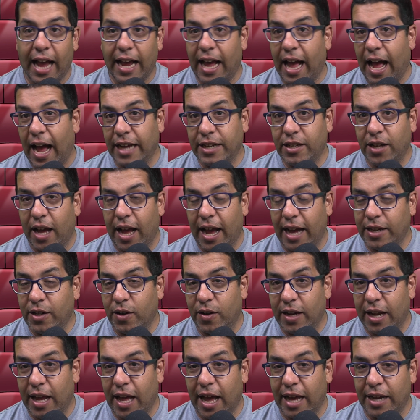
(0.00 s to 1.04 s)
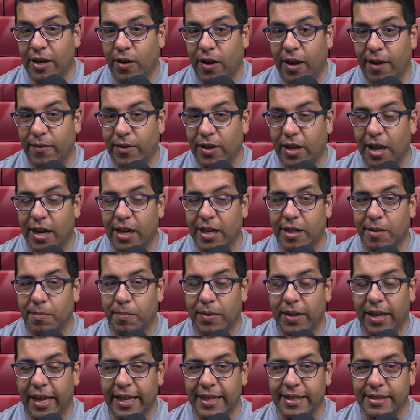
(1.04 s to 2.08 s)
I don't have a lot of
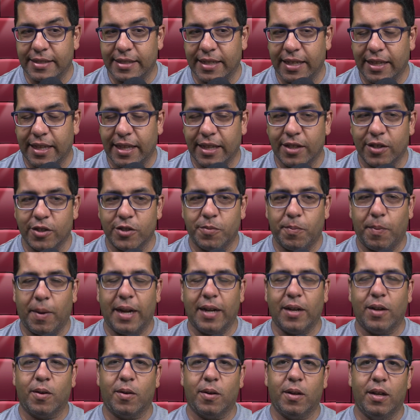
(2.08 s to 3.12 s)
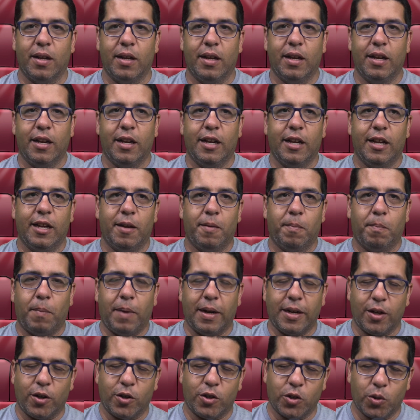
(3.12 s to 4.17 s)
complaints. I think there's minor
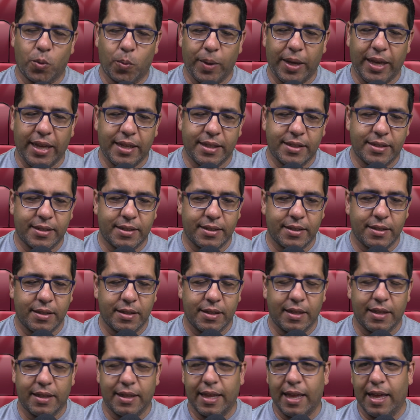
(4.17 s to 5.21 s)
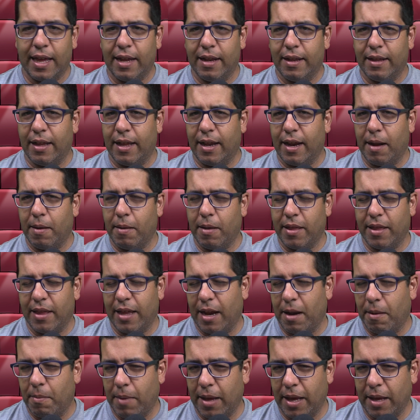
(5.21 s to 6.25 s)
tweaks that
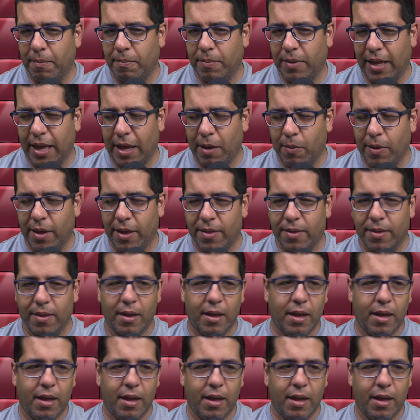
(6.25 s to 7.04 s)
I might play with.